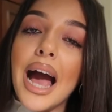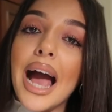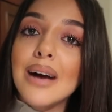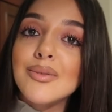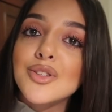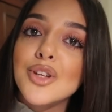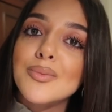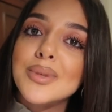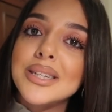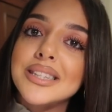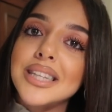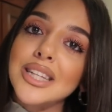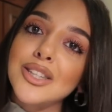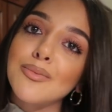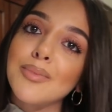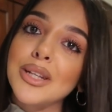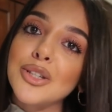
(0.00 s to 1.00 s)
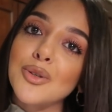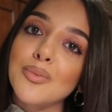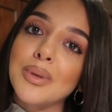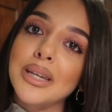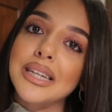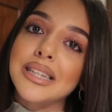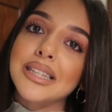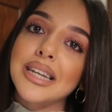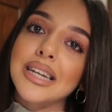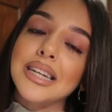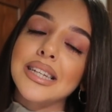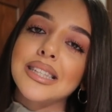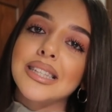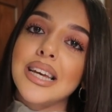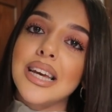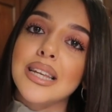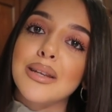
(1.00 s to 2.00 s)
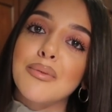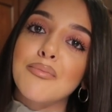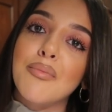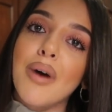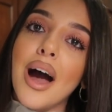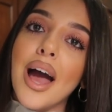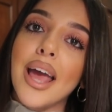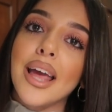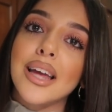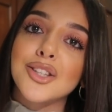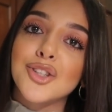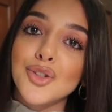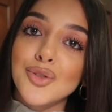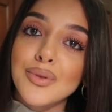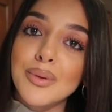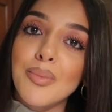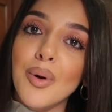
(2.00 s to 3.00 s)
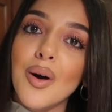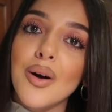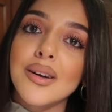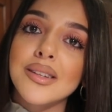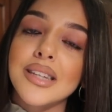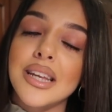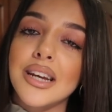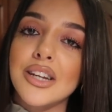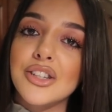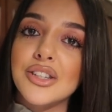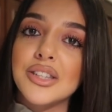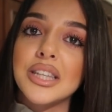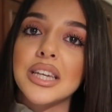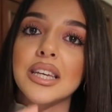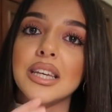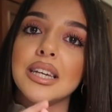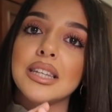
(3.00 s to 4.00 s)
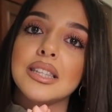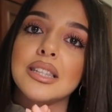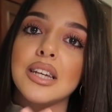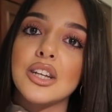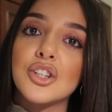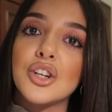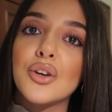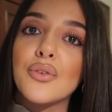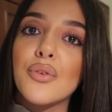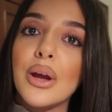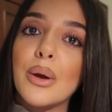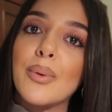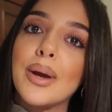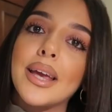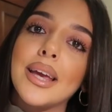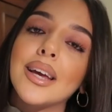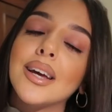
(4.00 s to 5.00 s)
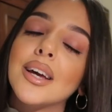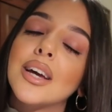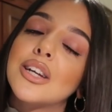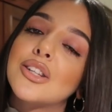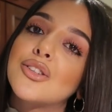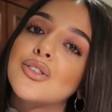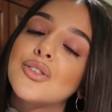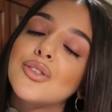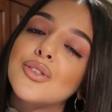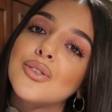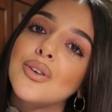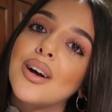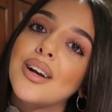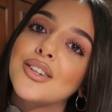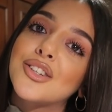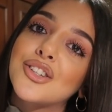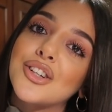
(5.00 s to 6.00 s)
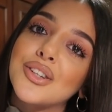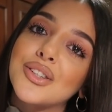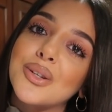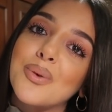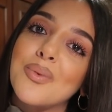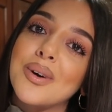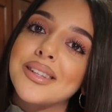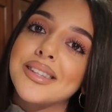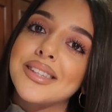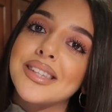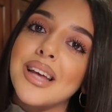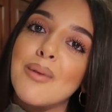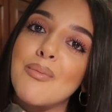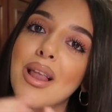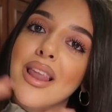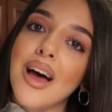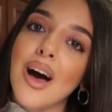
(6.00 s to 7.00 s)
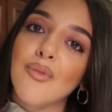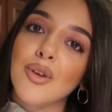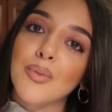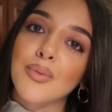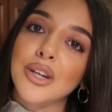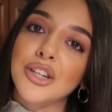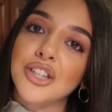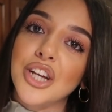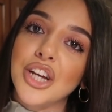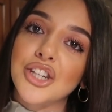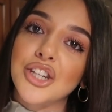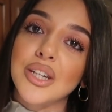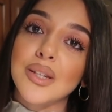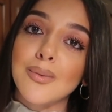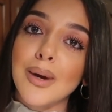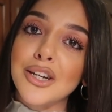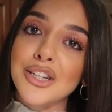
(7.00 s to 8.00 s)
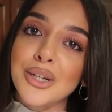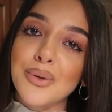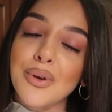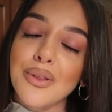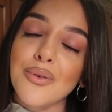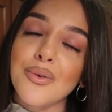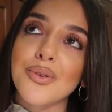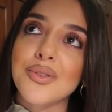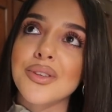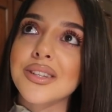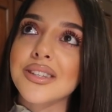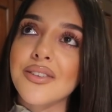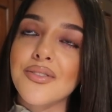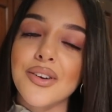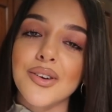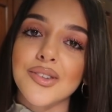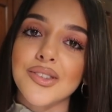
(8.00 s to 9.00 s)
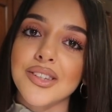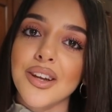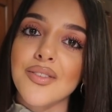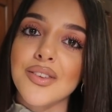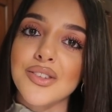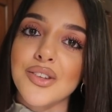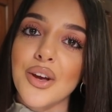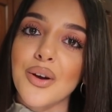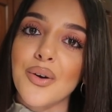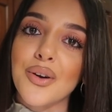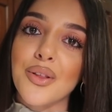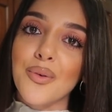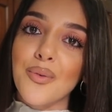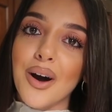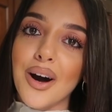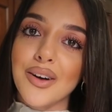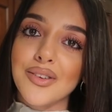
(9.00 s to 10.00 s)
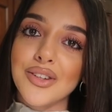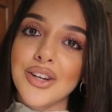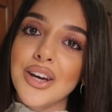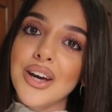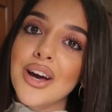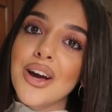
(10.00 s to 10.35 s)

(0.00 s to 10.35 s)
I have so many sentimental pieces in my jewelry box, and I just think it's such a great way to show someone some love and appreciation, especially with all the difficult stuff that's going on in the world